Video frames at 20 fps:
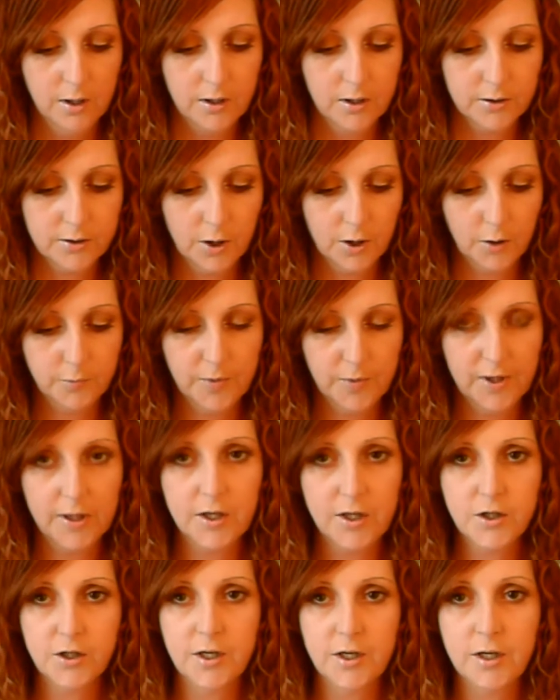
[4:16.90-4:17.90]
told me that
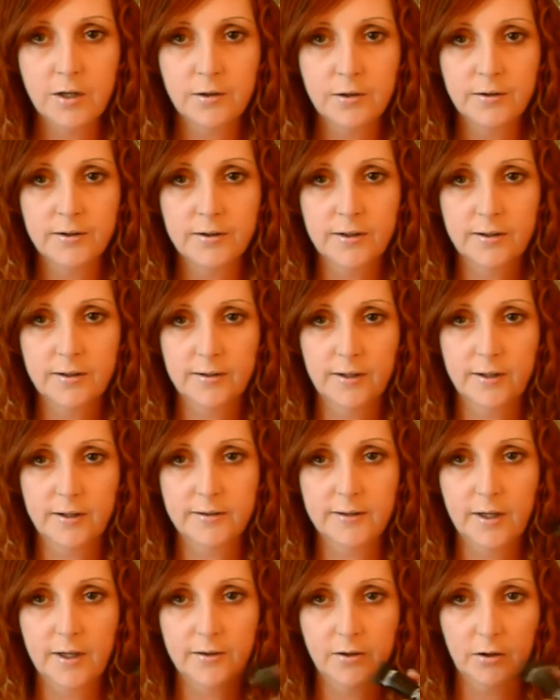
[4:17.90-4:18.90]
she uses this
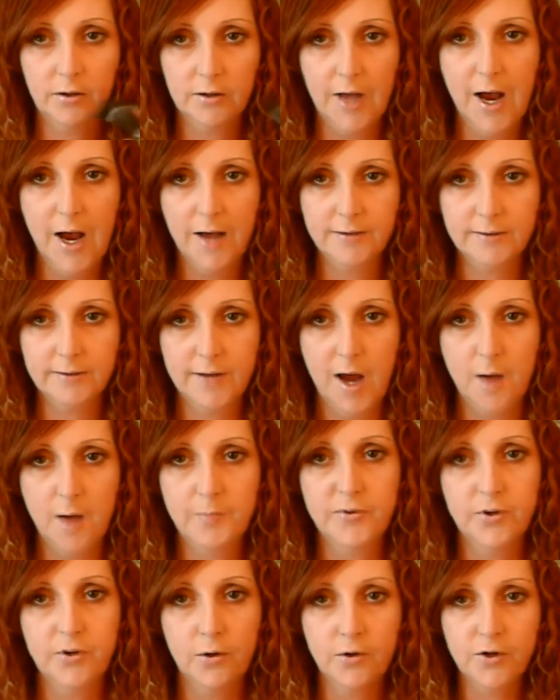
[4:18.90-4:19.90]
as her last step.
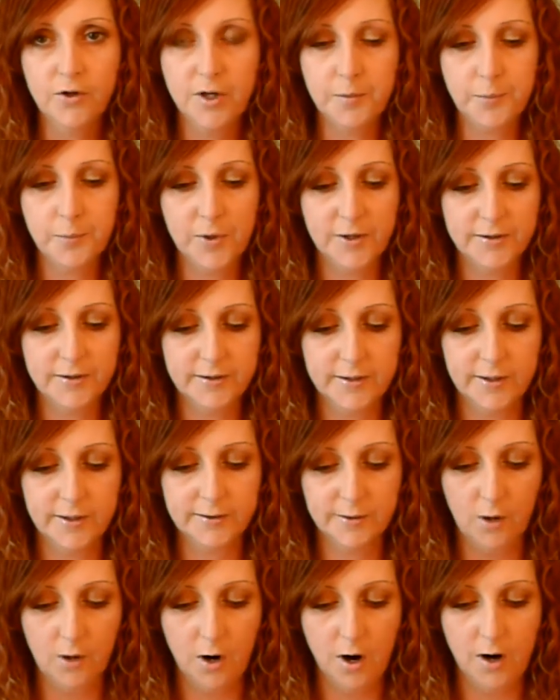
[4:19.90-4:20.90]
So she puts this
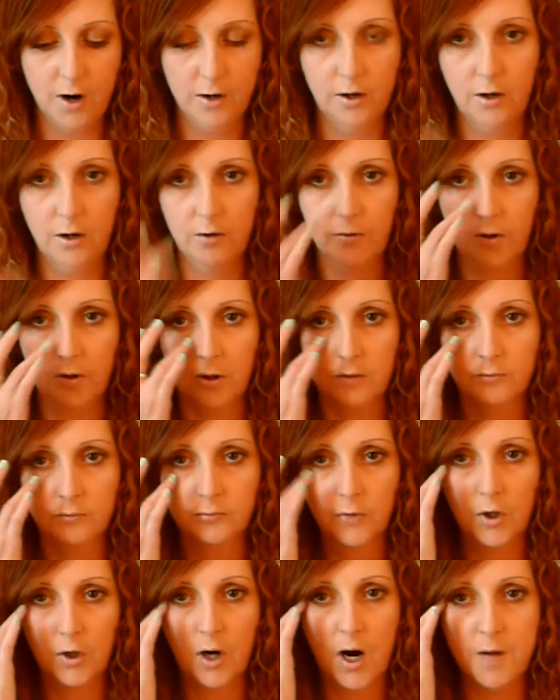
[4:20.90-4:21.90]
on over
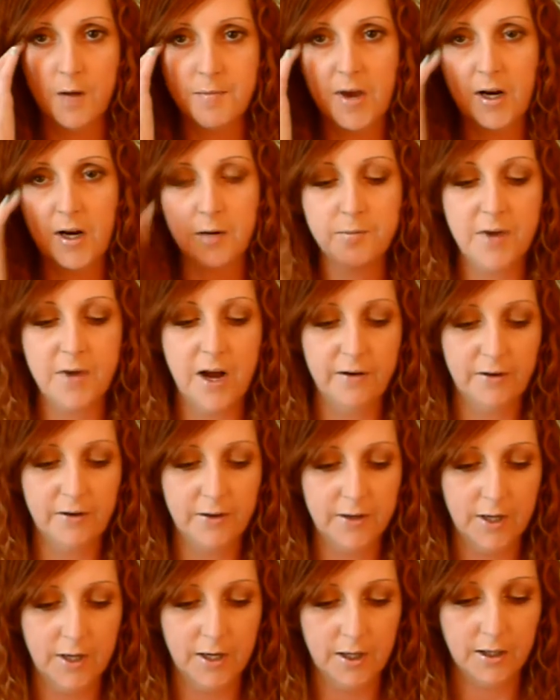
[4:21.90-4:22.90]
her eye makeup and
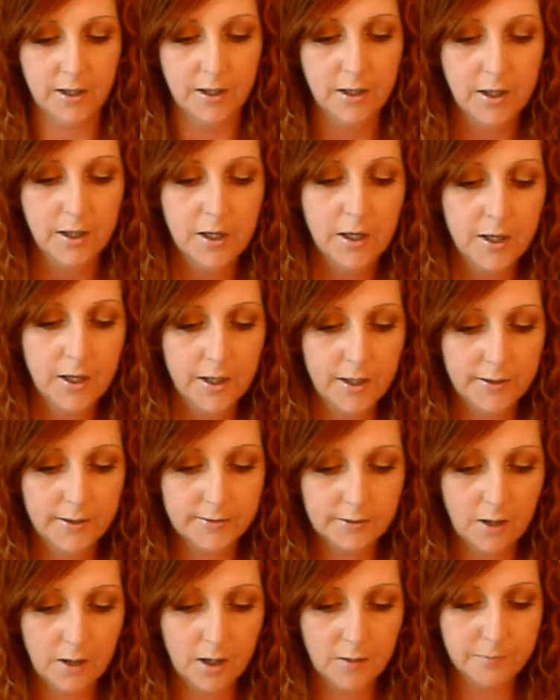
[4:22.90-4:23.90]
everything. It's
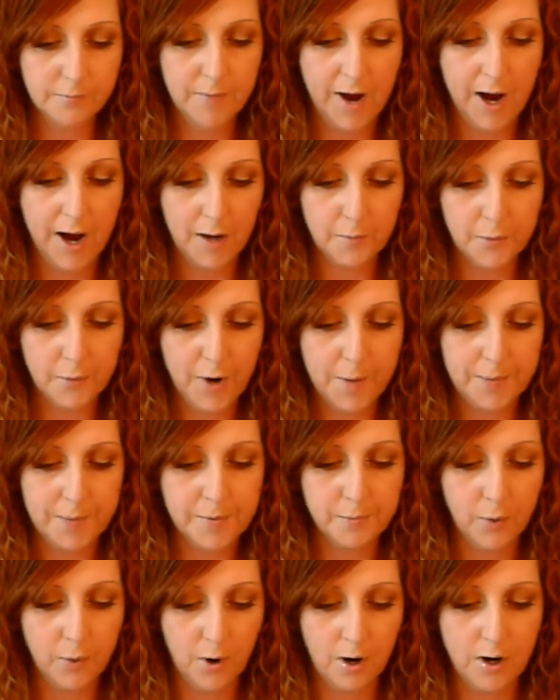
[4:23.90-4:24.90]
called MAC Prep and
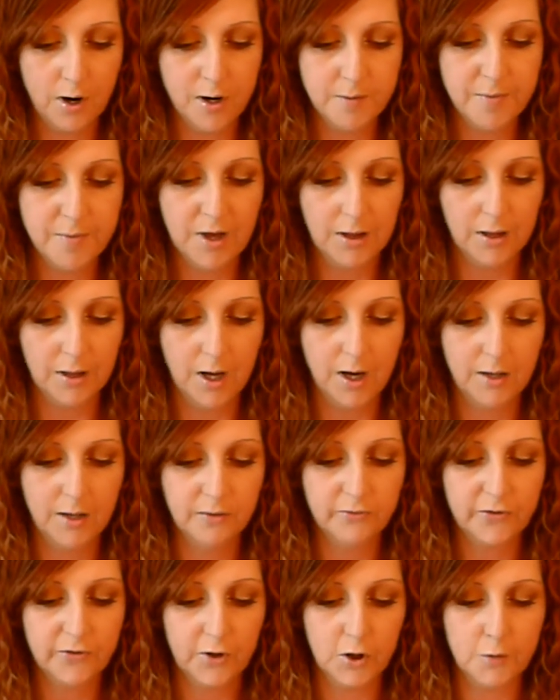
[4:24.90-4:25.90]
Prime Line
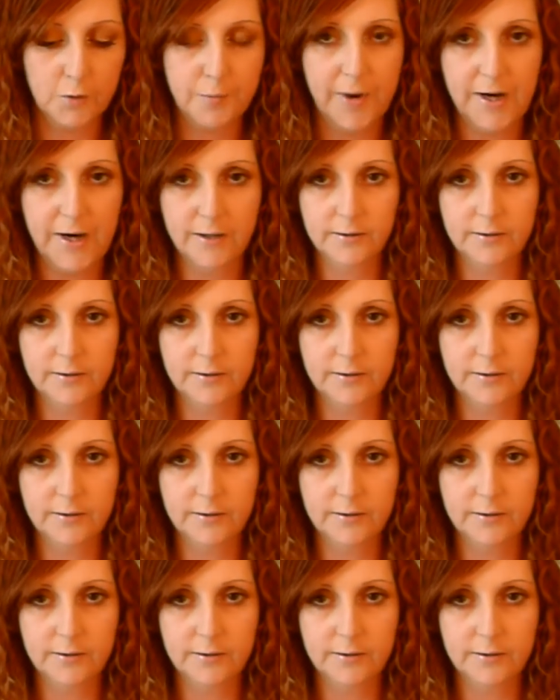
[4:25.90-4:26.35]
Filler Base.